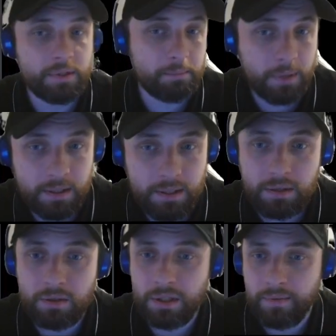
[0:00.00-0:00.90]

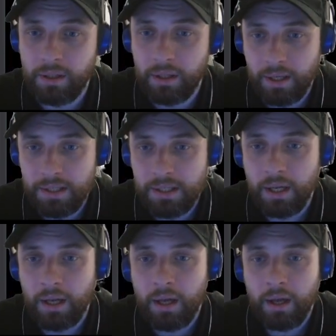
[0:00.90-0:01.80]
buttons or something like that.
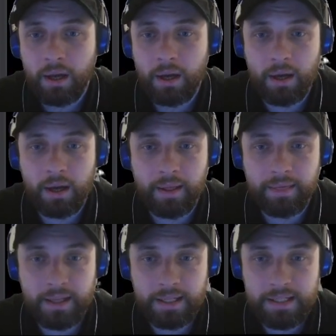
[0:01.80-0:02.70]

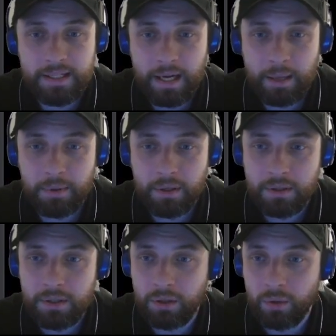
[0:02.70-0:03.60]
That tab.
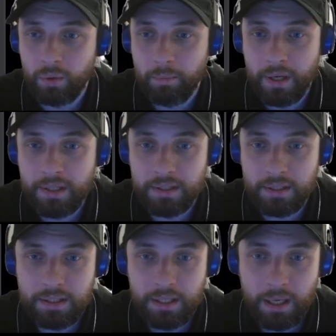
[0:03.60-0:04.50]
So you will pass
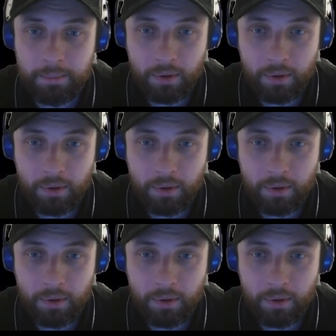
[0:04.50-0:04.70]
this tab.